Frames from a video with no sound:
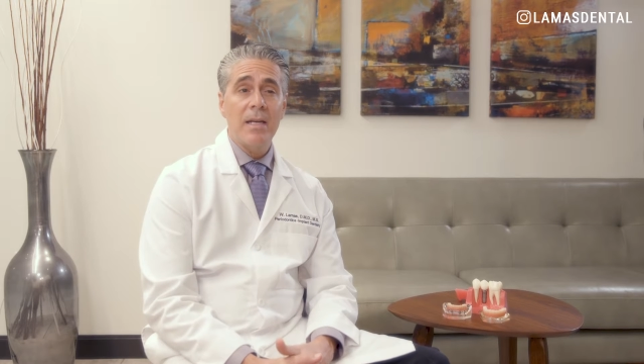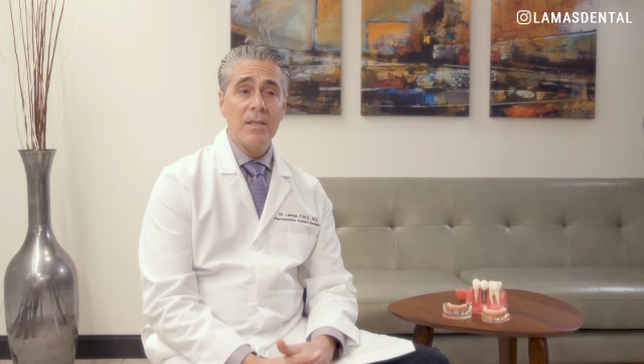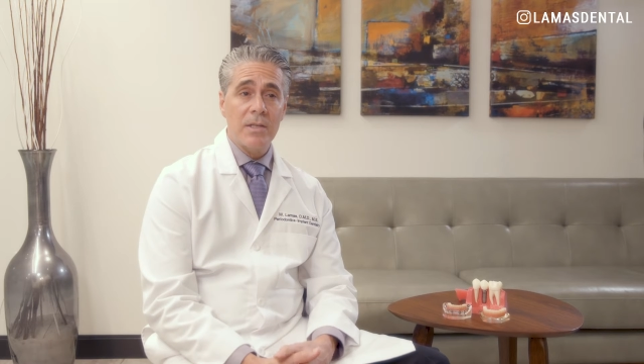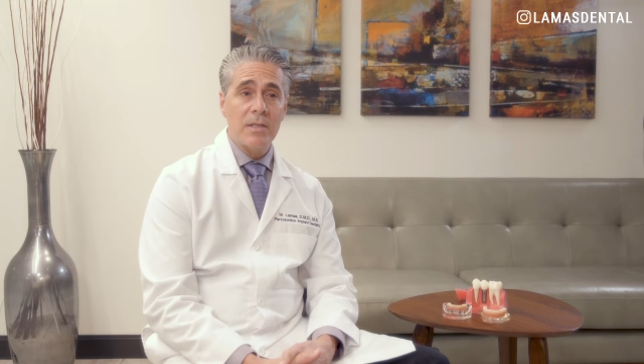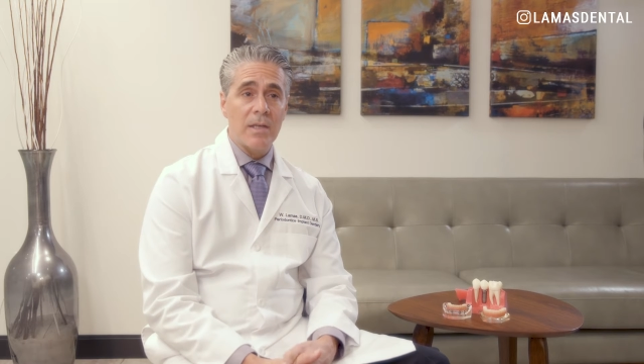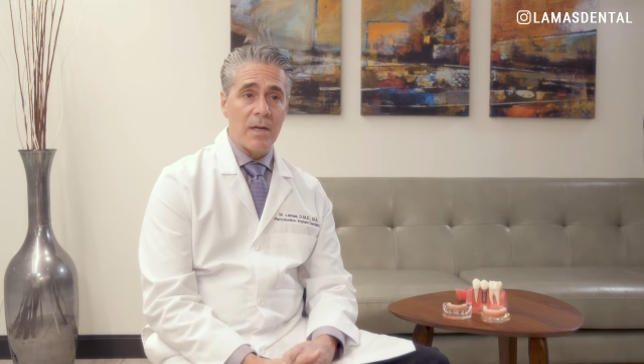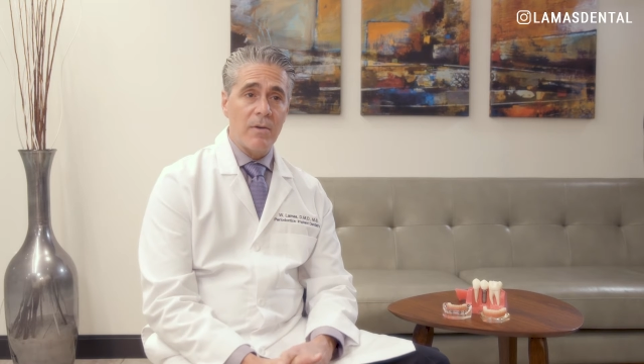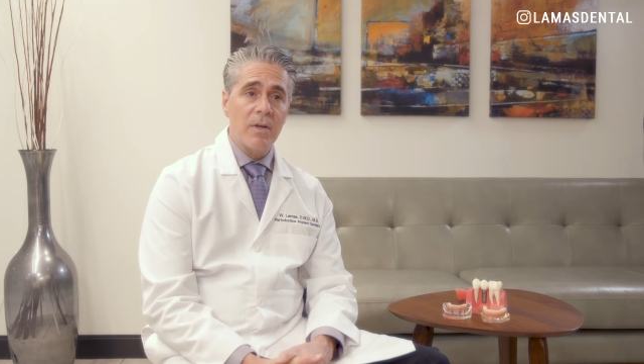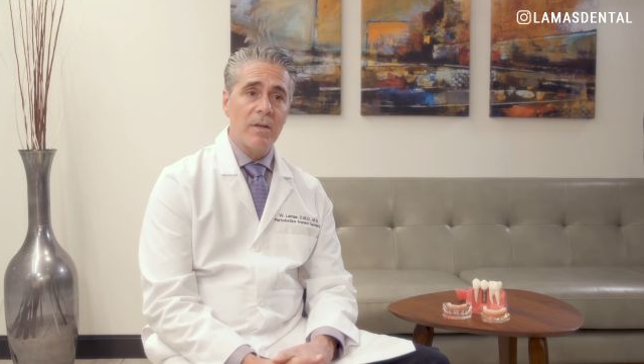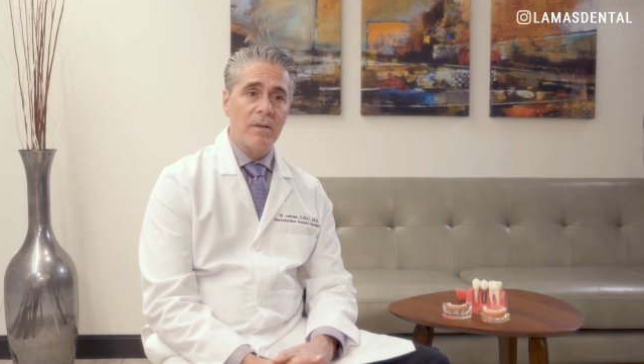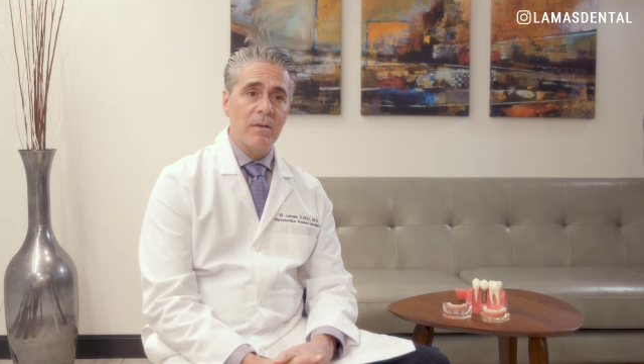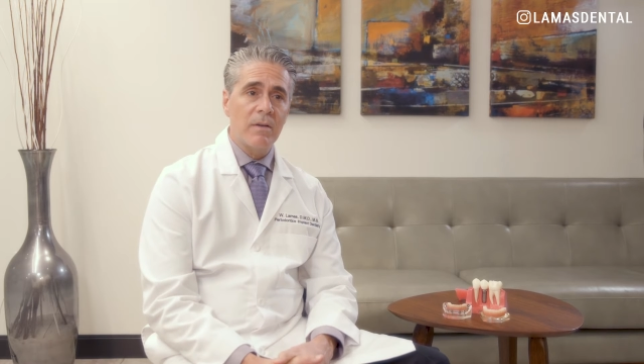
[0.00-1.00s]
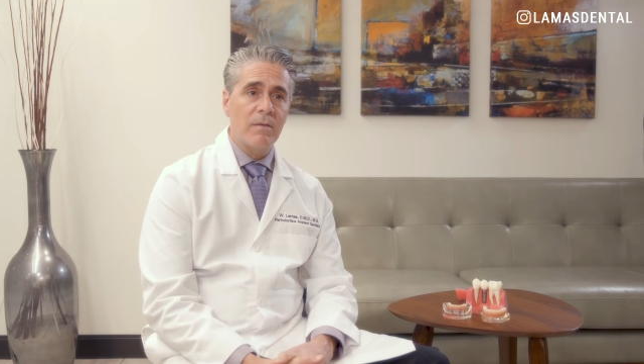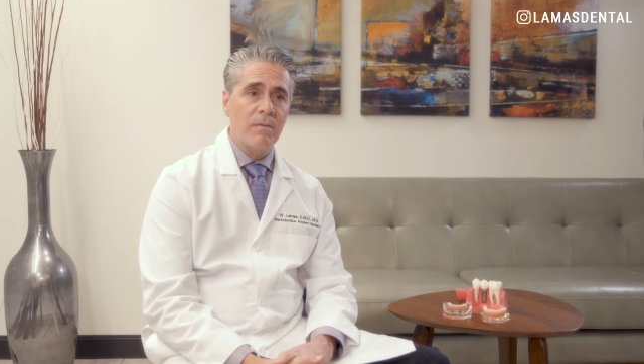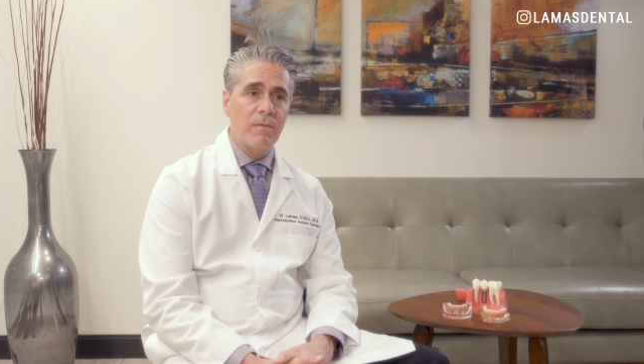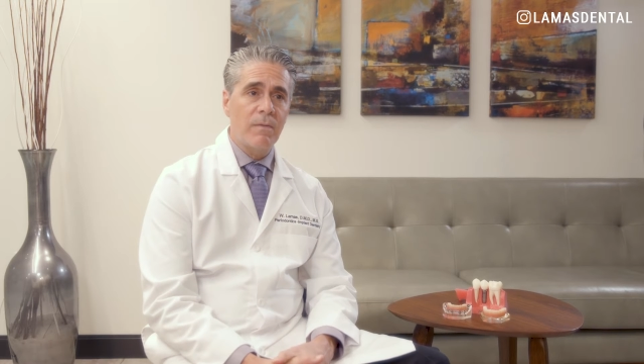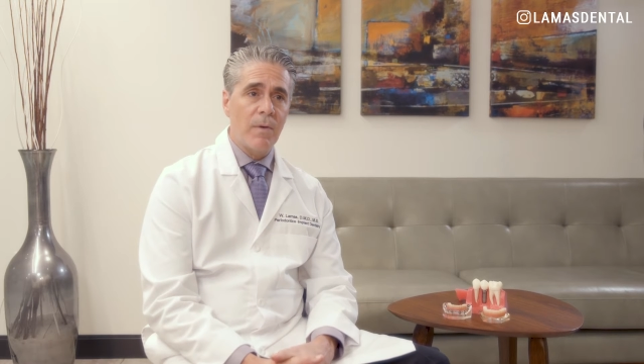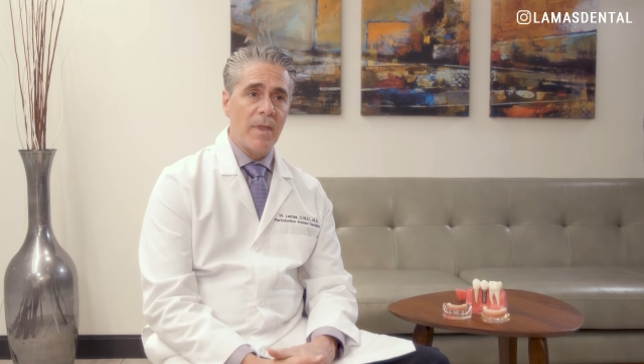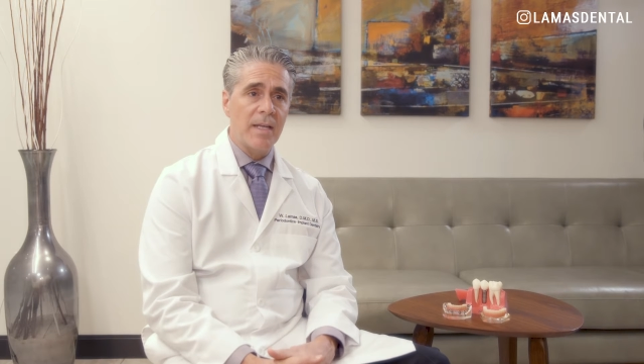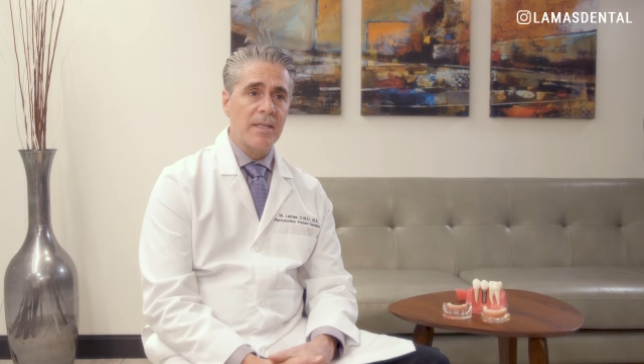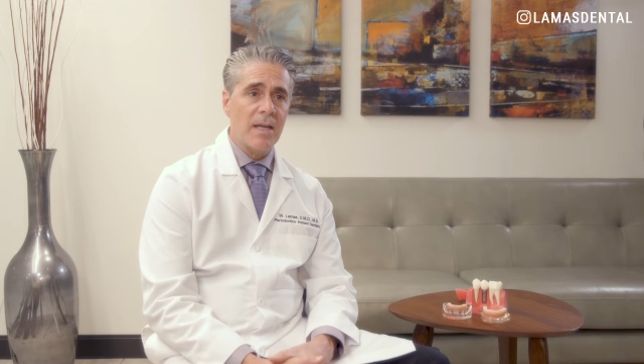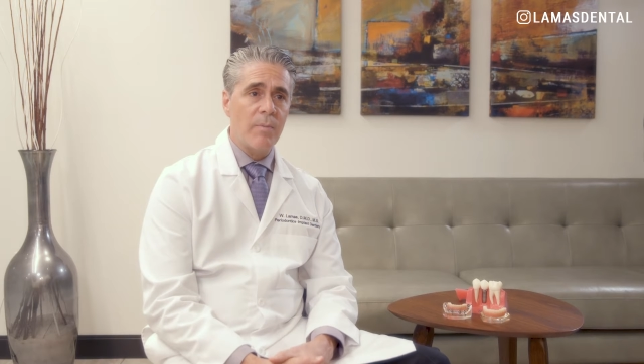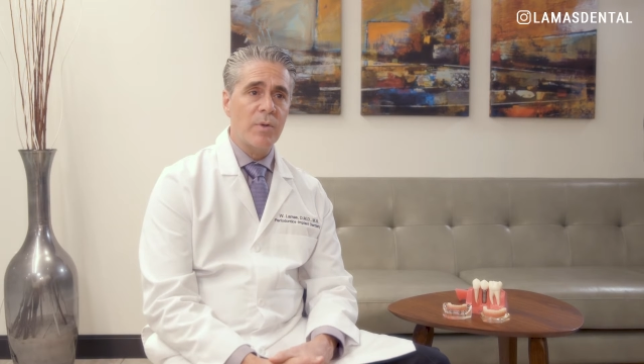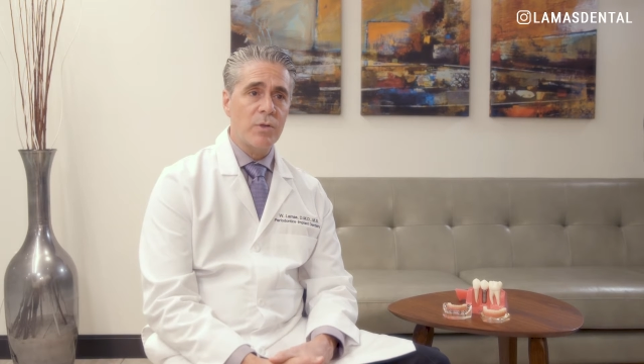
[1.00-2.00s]
necessary for that
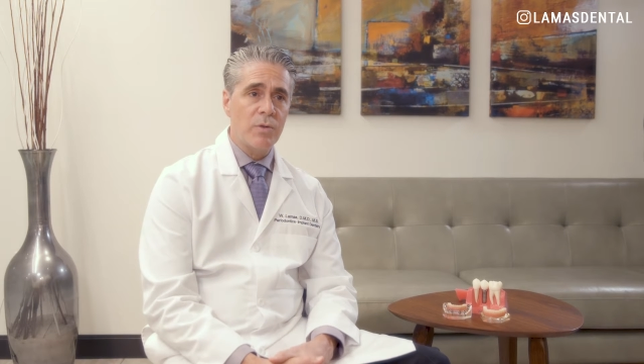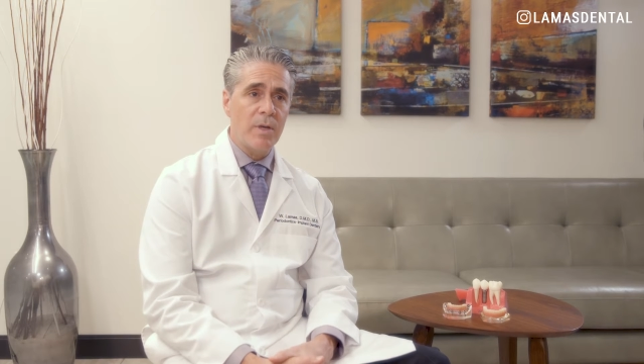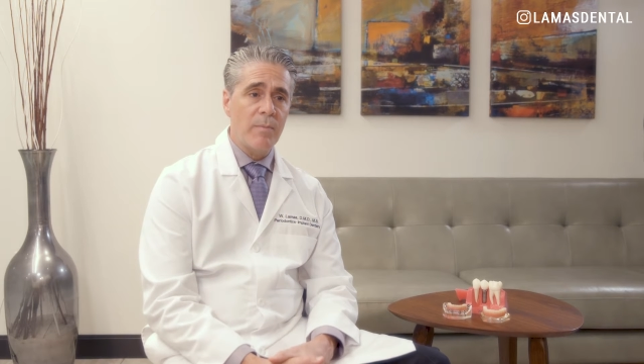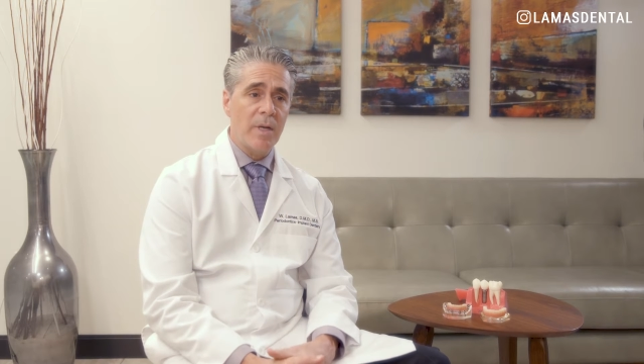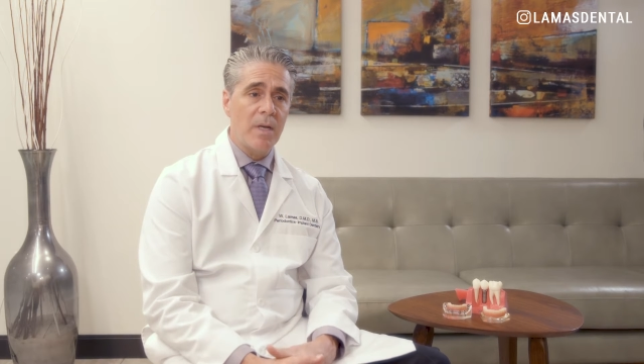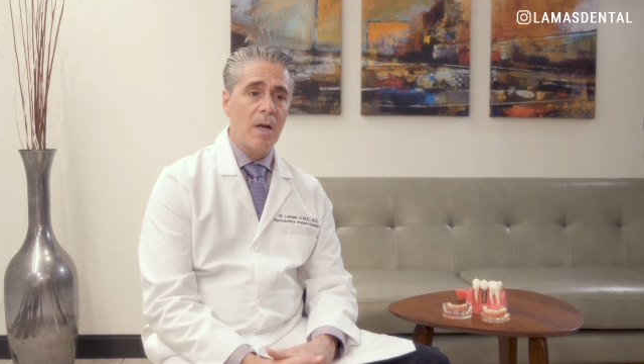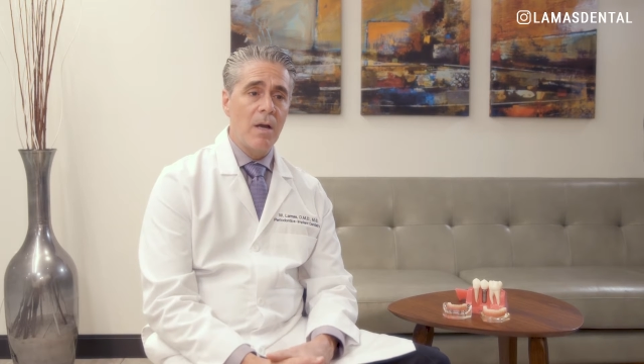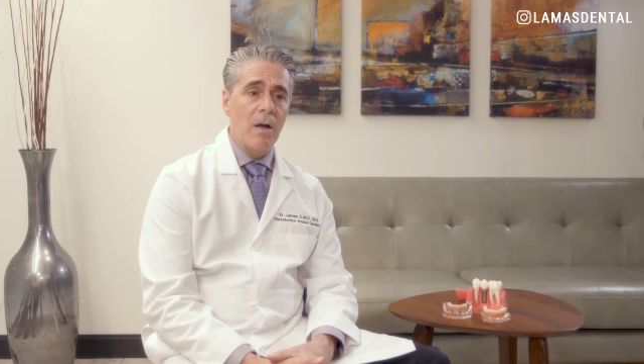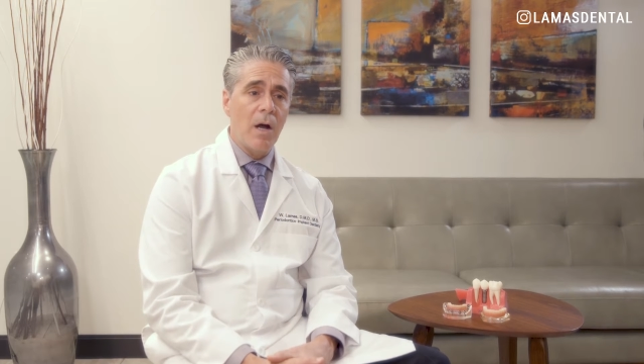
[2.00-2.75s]
type of treatment,